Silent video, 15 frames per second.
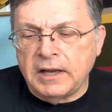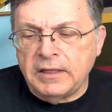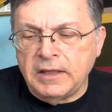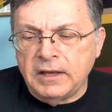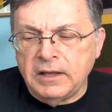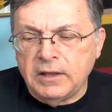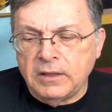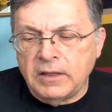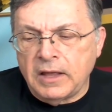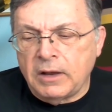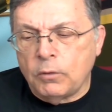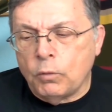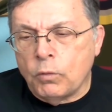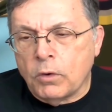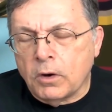think
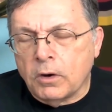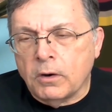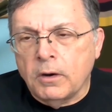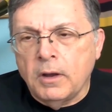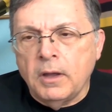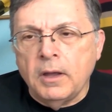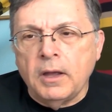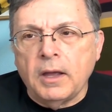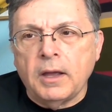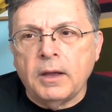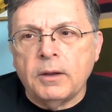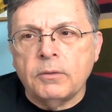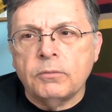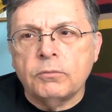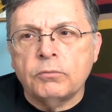that were
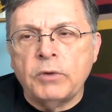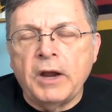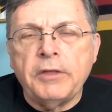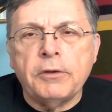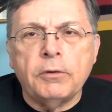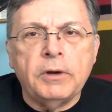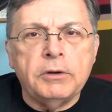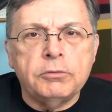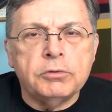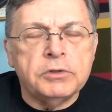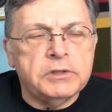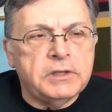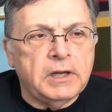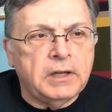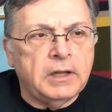uh, rather
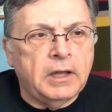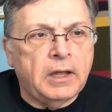interesting.